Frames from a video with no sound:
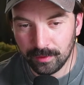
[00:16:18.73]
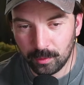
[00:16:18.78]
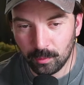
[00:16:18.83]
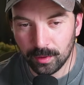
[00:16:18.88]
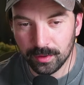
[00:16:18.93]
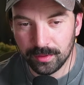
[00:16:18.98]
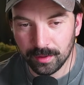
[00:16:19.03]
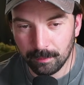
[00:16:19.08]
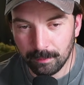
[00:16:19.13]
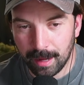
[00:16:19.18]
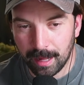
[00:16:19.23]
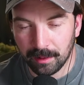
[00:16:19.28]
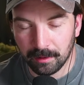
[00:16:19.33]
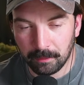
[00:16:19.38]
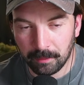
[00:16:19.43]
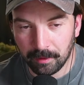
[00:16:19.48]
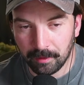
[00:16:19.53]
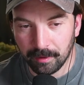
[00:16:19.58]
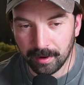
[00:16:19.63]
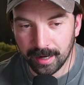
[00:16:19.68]
with a
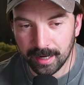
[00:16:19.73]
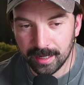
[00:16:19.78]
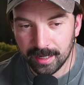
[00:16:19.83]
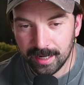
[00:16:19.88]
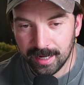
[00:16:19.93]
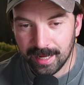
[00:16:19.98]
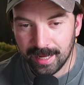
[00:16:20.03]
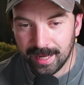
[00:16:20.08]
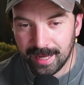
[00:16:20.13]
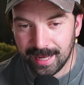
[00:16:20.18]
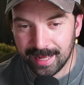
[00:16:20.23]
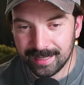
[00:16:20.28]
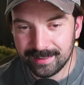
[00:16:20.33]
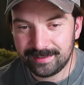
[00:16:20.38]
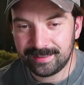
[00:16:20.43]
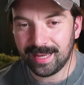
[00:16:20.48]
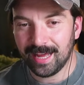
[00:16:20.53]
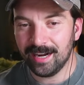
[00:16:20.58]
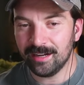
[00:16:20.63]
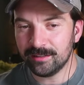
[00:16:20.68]
Malamar, right? And it's
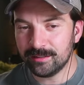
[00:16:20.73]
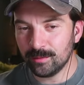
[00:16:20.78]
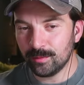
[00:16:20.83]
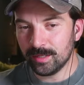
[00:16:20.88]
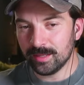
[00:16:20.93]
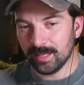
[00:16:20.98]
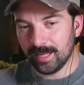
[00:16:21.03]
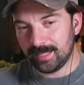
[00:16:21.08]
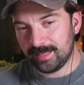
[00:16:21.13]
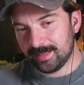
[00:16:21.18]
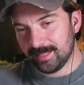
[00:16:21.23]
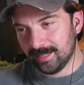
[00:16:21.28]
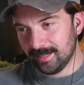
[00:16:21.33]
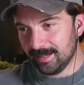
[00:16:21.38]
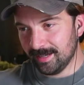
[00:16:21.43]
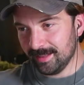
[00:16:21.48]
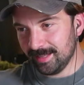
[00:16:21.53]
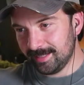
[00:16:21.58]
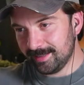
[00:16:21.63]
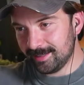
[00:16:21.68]
kind of doing like
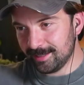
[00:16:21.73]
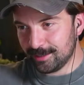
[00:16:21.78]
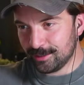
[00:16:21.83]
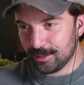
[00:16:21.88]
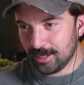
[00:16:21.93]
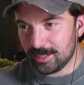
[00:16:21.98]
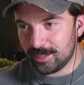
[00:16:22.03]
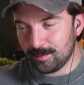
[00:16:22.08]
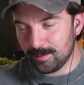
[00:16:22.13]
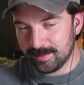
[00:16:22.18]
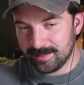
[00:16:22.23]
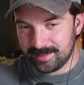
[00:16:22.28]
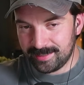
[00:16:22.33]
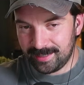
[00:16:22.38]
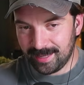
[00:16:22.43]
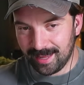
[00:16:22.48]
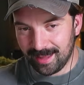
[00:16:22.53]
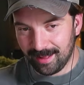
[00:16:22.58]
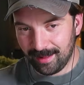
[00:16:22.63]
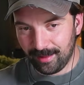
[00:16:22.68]
the Judgment
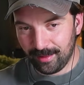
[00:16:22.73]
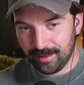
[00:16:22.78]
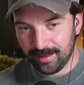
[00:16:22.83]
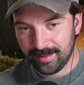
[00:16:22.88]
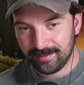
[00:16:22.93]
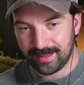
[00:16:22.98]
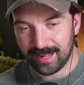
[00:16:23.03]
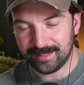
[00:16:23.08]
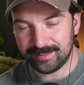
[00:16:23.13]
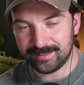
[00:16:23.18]
Scale. That's